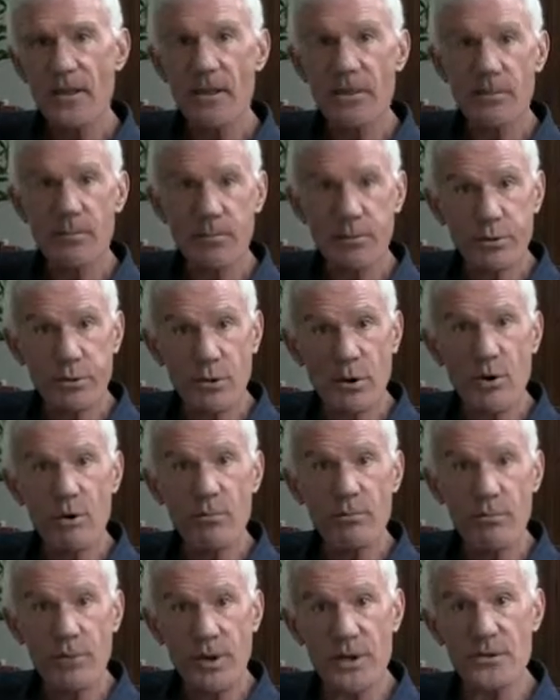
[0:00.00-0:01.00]
the
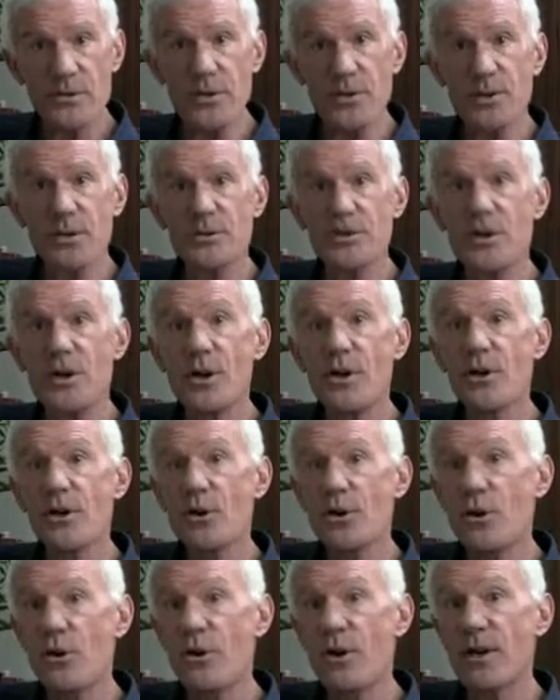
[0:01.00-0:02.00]
pro-business
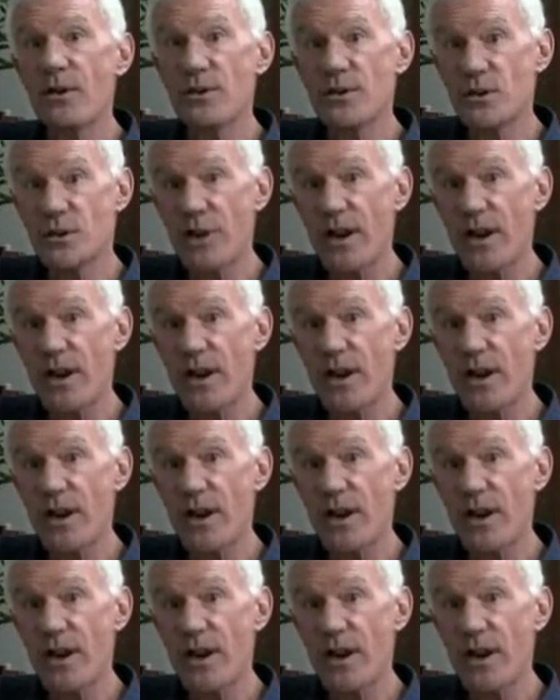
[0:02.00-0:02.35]
U.S.